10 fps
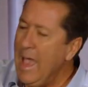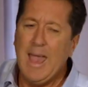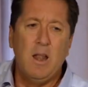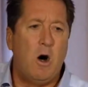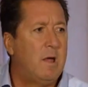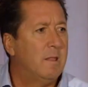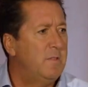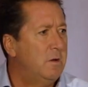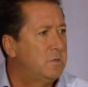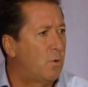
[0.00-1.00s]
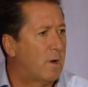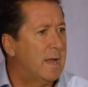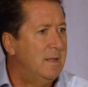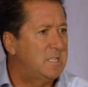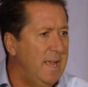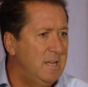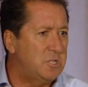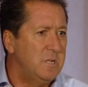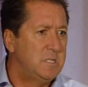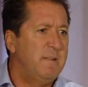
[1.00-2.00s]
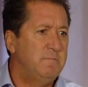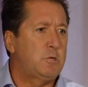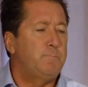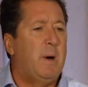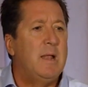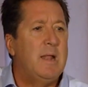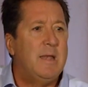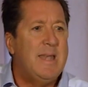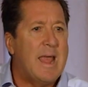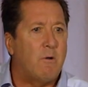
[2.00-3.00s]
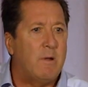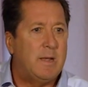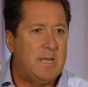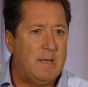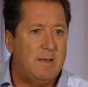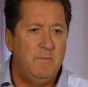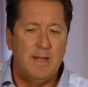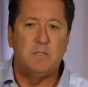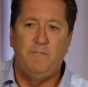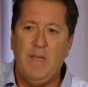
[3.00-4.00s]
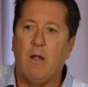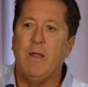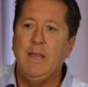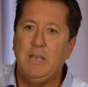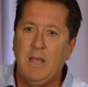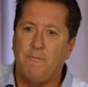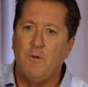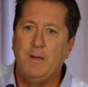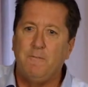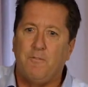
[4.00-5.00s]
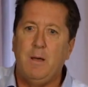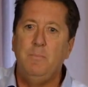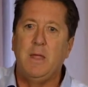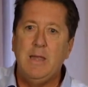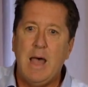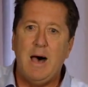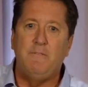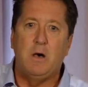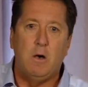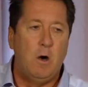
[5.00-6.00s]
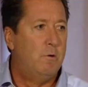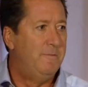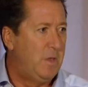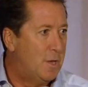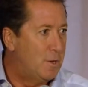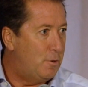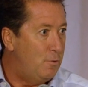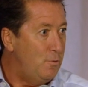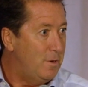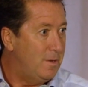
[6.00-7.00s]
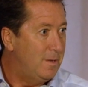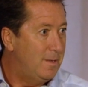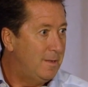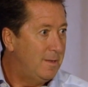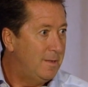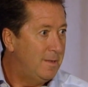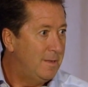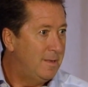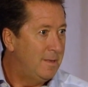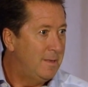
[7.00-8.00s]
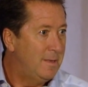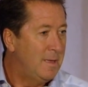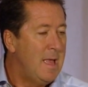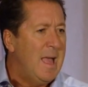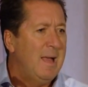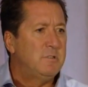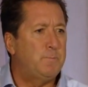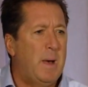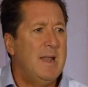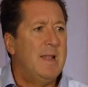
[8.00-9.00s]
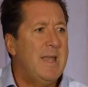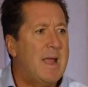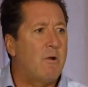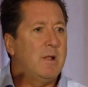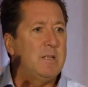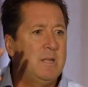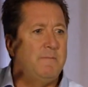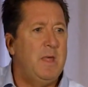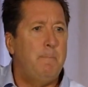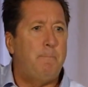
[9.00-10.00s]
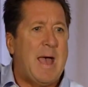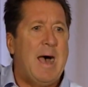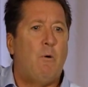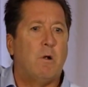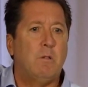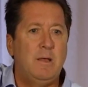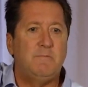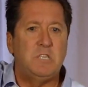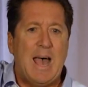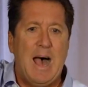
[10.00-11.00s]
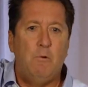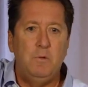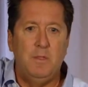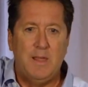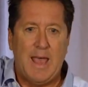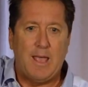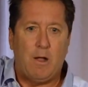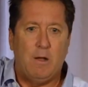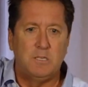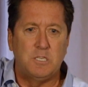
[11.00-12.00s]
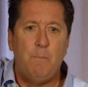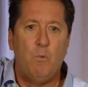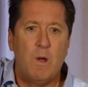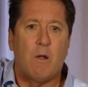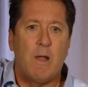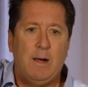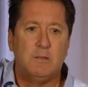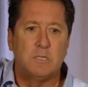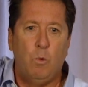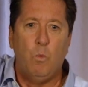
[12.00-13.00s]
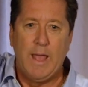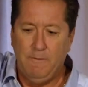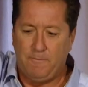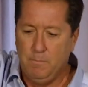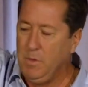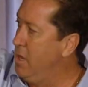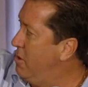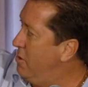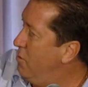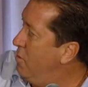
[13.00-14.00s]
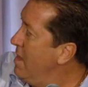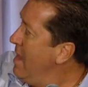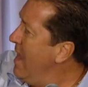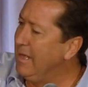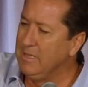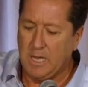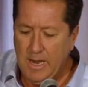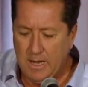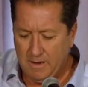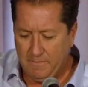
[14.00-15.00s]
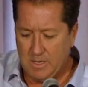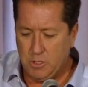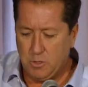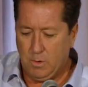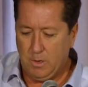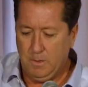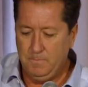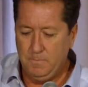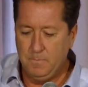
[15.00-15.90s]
And all of those organizations have spun a narrative that's very different from the Navajo view, have spun a narrative that power lives out there, somewhere else, away from you as an individual.